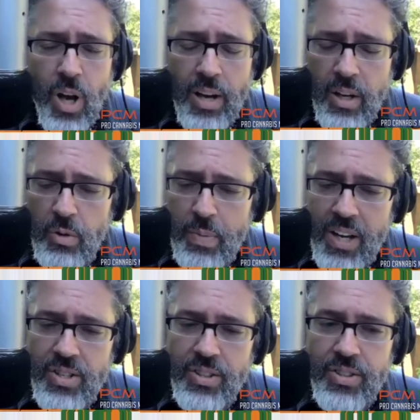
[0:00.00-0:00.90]
talking with
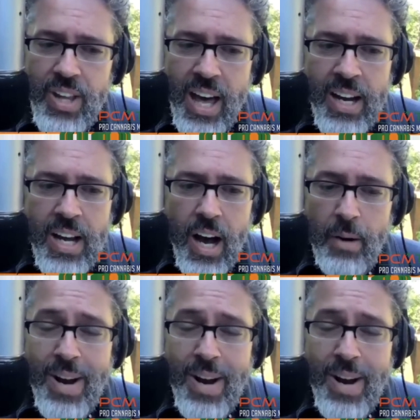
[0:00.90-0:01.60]
patients that um,